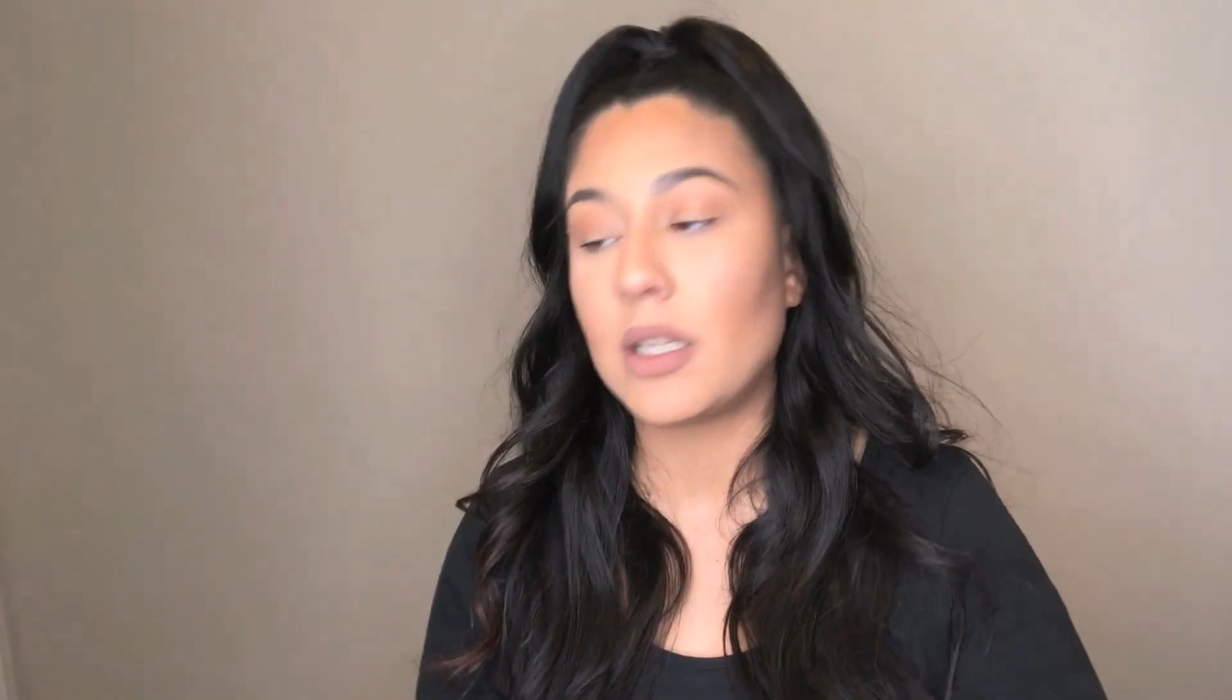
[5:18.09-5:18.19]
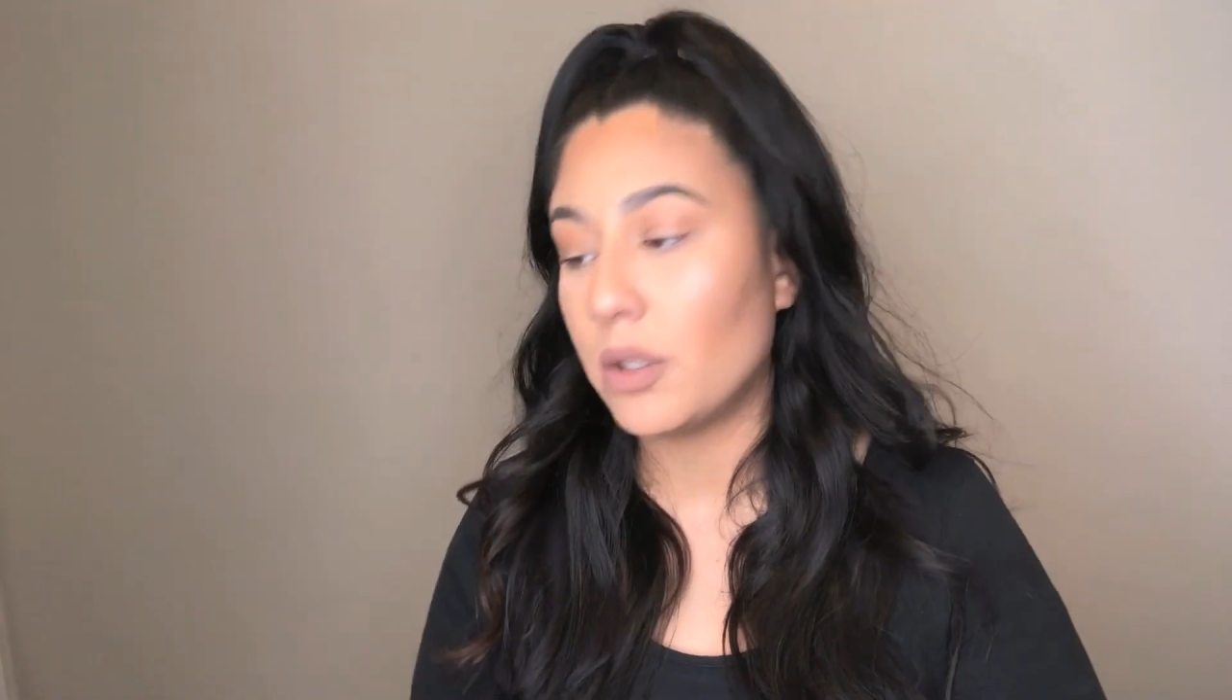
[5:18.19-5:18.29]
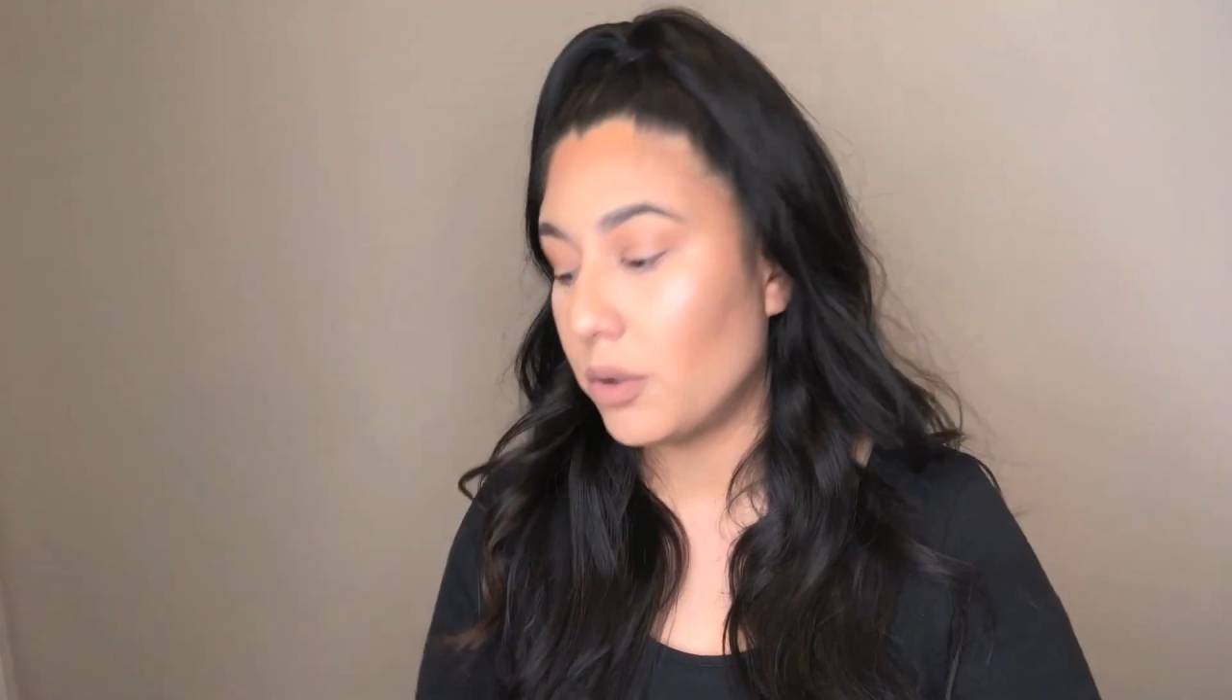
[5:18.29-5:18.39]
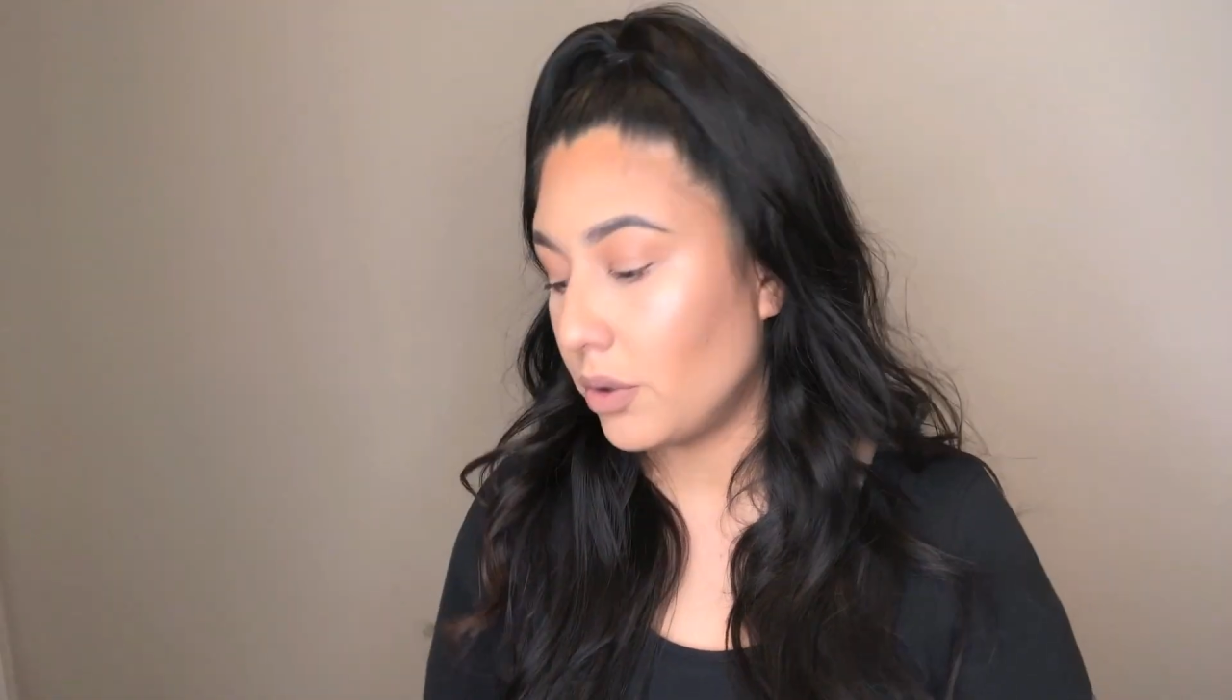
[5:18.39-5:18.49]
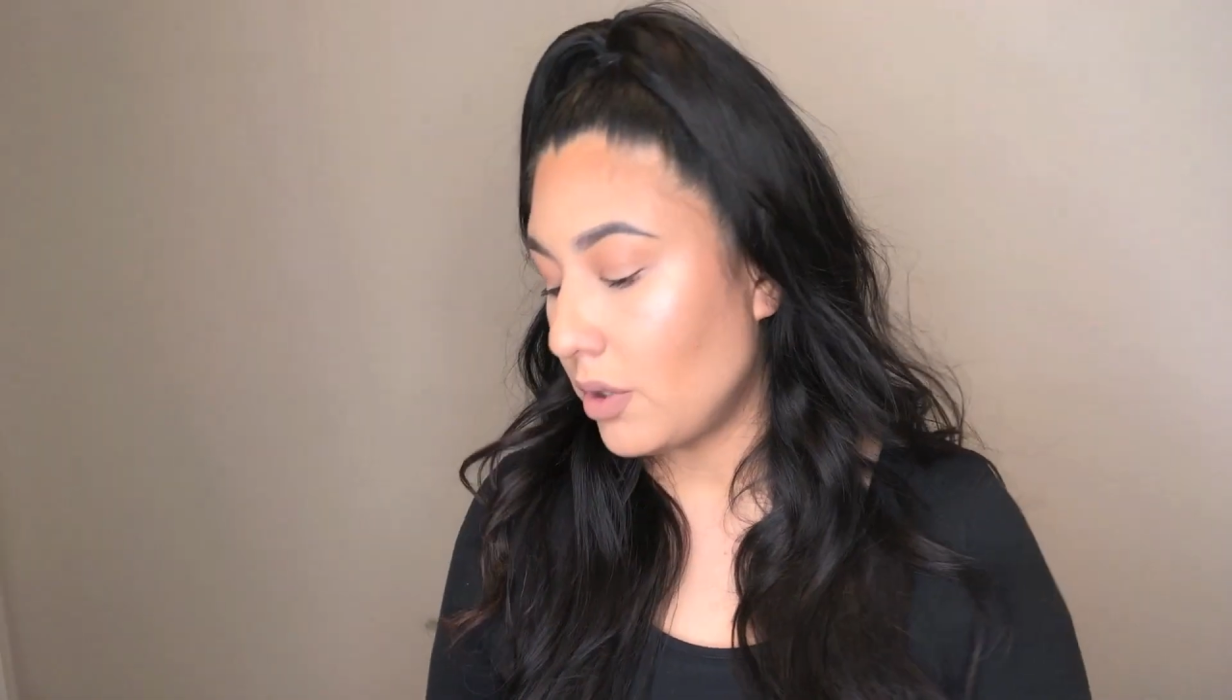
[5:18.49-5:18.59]

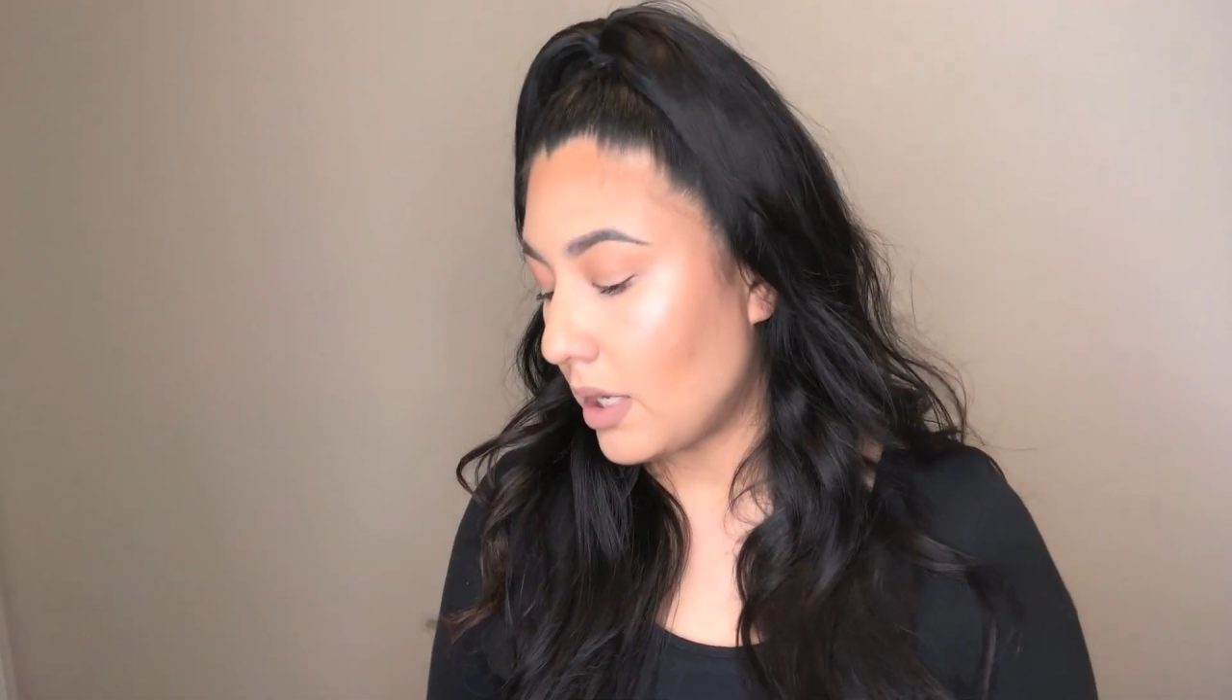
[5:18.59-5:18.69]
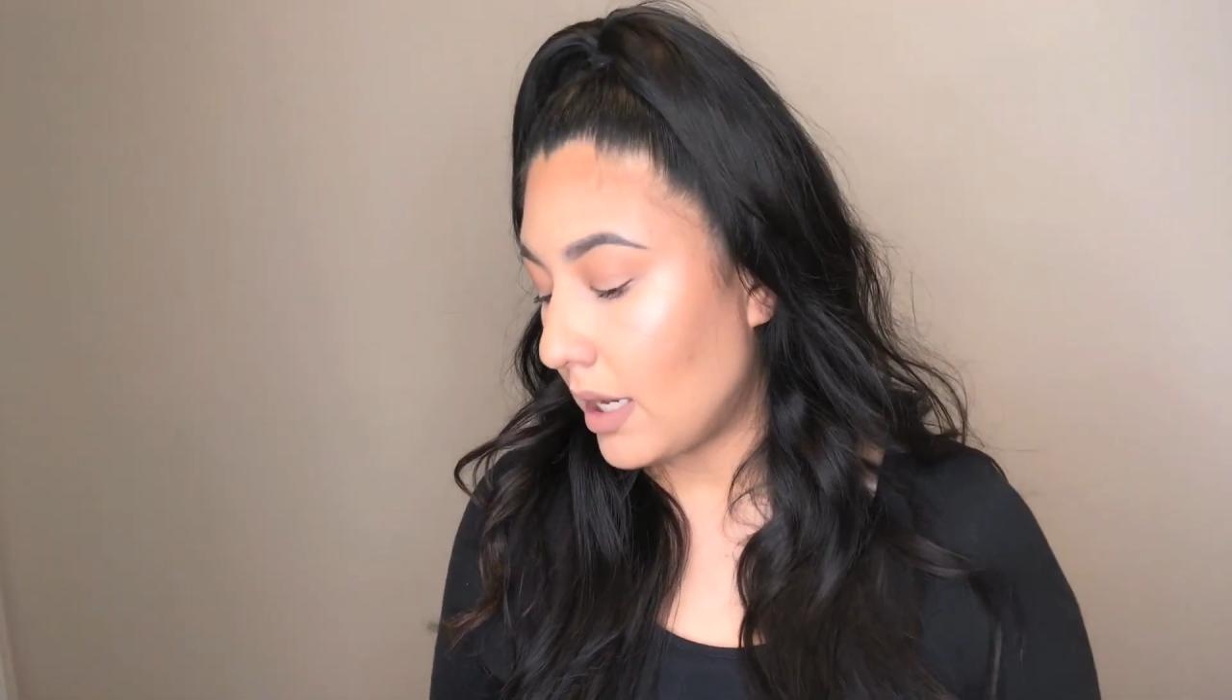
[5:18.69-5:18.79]
glue